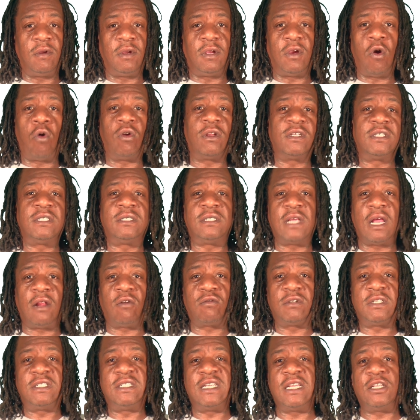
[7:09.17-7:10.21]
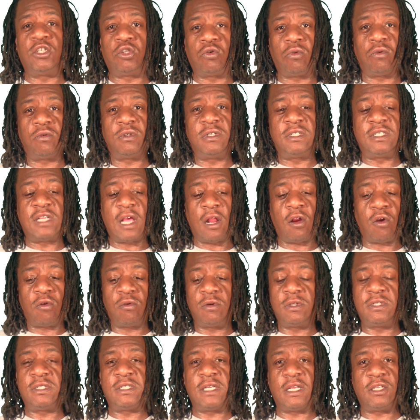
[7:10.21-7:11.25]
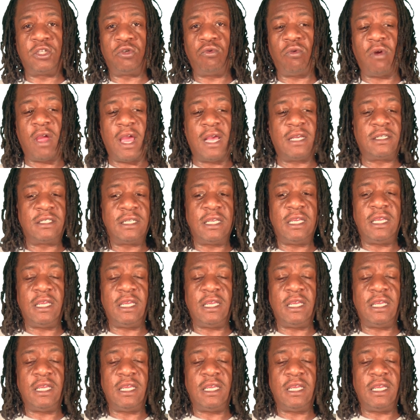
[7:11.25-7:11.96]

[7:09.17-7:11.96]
Go to Seller Central, Seller Central, Seller,